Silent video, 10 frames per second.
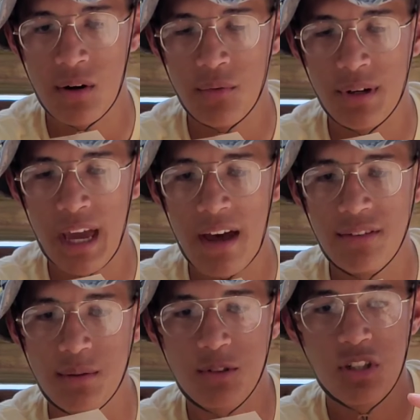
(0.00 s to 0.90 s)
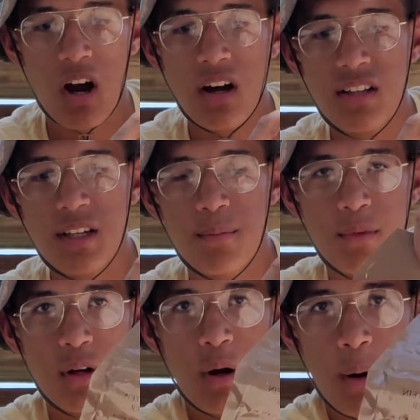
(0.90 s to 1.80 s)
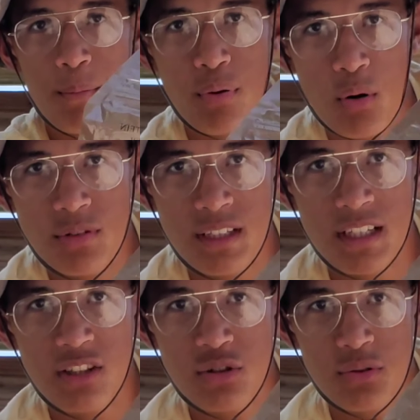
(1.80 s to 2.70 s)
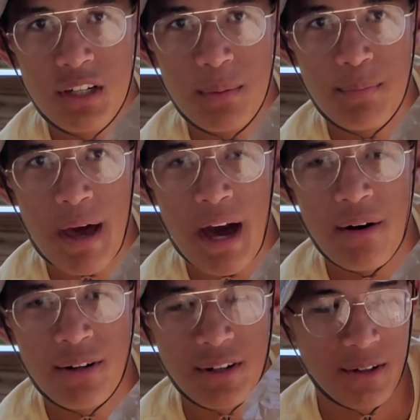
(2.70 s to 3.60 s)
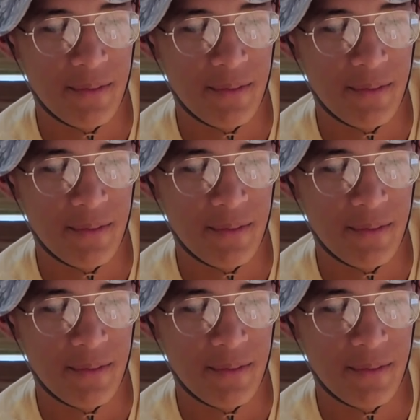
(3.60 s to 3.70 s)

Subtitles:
We have some chocolate protein drink powder.